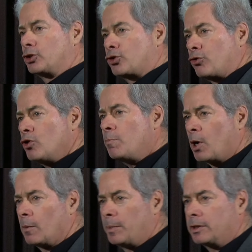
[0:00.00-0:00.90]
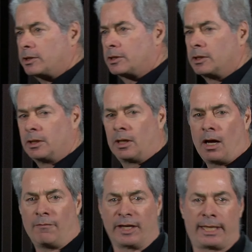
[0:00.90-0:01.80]
the true purpose
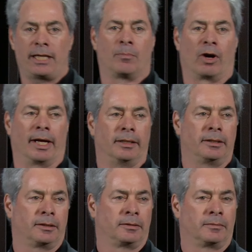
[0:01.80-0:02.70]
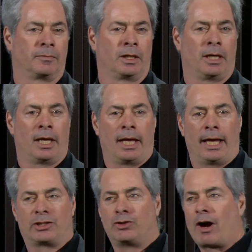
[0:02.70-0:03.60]
of the Kia brand
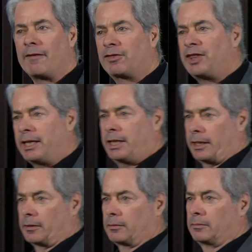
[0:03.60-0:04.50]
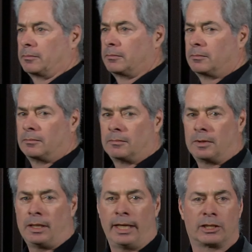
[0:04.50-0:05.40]
is to drive thinking,
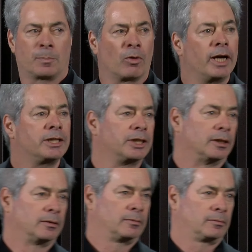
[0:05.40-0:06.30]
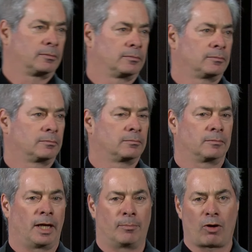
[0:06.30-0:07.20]
inspiration,
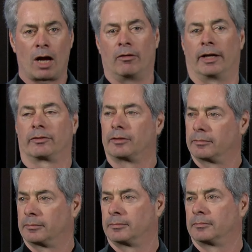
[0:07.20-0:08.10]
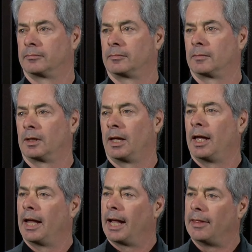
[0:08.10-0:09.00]
and progress.
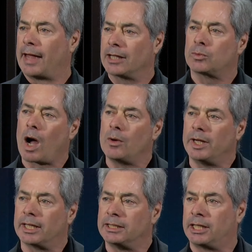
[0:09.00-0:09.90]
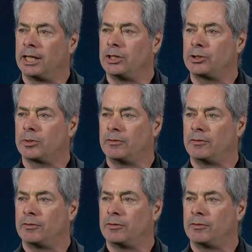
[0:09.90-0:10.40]
And that's why we continue to